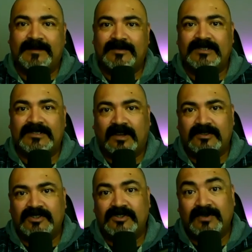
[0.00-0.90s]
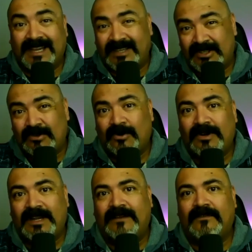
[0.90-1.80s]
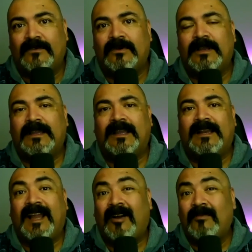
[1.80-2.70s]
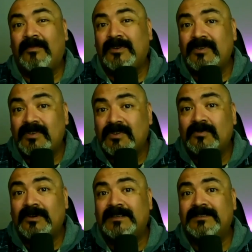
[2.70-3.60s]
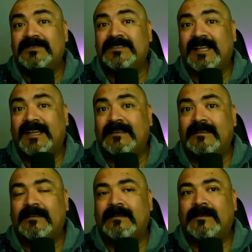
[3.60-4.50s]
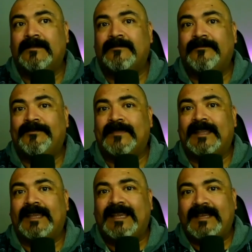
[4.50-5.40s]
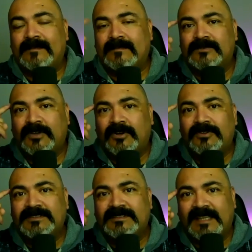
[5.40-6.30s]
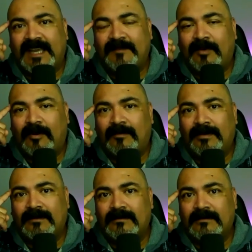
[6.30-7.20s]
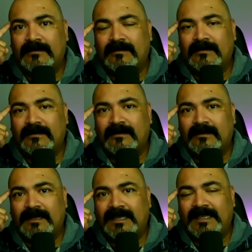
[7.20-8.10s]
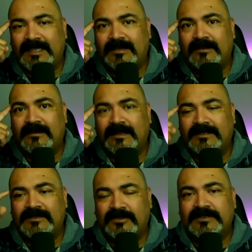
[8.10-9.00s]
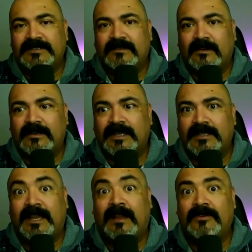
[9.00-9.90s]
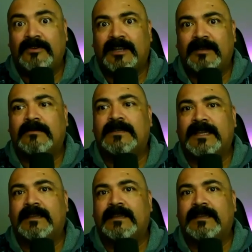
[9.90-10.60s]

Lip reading: to talk to you at your level and help you understand, it turns the light bulb in here and it turns it on, and now okay,